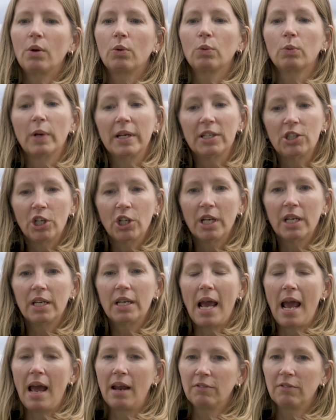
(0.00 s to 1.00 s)

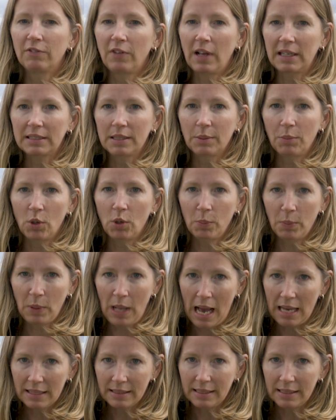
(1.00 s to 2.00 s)
rigid and flexible
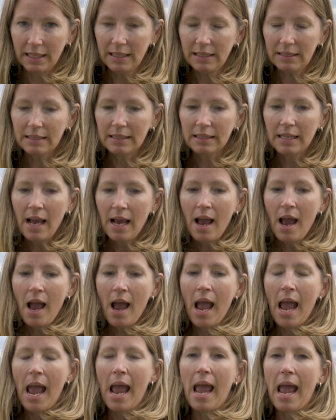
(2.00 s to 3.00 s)
plastics,
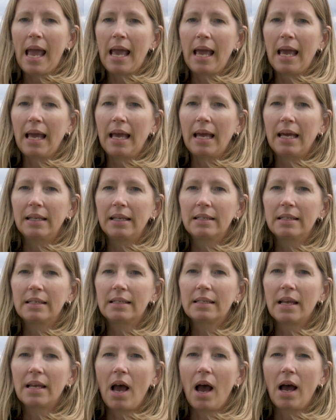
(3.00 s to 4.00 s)
and
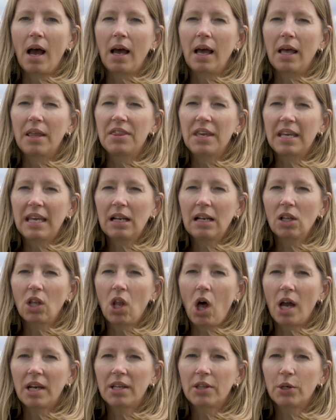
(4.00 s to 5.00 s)
they get a
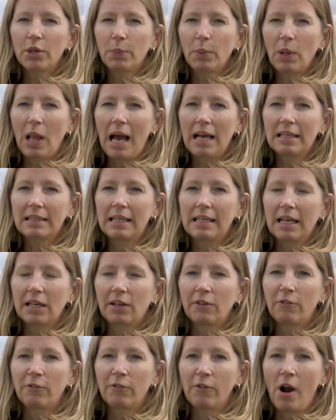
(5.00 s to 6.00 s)
lot of their plastic
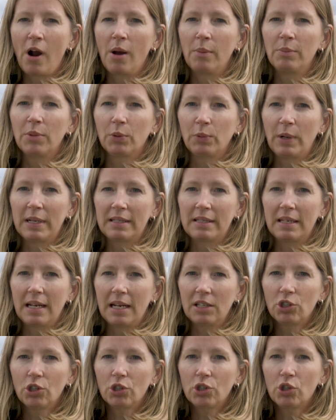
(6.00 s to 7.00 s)
from the
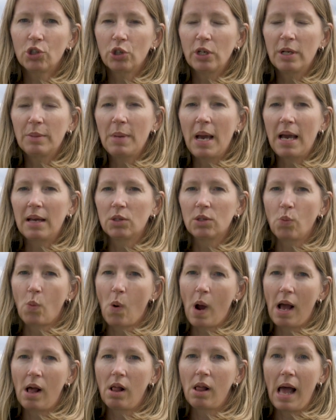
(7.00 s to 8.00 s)
residential stream as
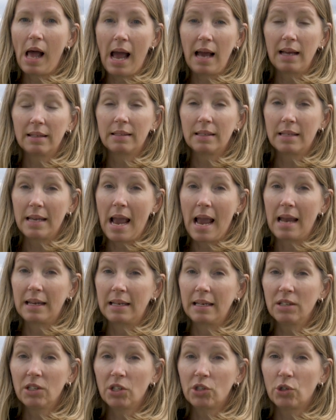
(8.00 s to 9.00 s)
well as the
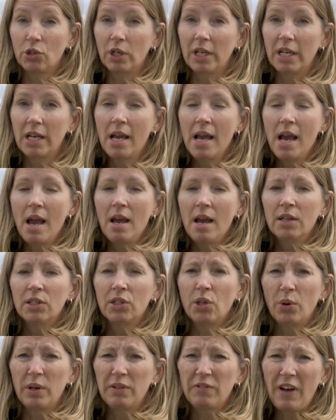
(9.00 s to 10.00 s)
ag industry.
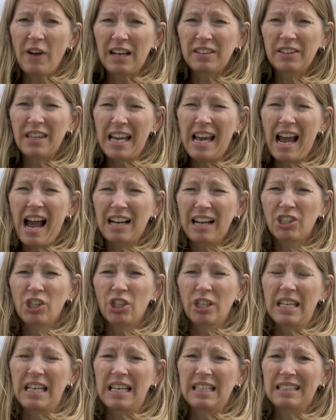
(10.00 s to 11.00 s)
So in fact, they
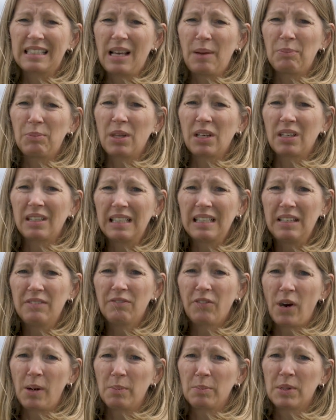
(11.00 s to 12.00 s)
actually accept the Clean
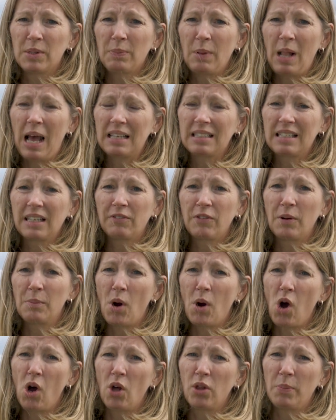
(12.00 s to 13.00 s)
Farms plastic
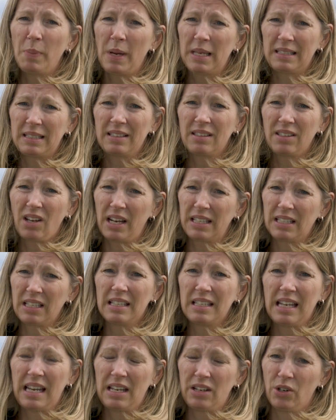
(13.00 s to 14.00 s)
from all the pesticide
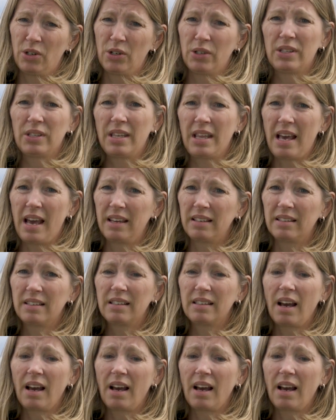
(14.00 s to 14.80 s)
containers that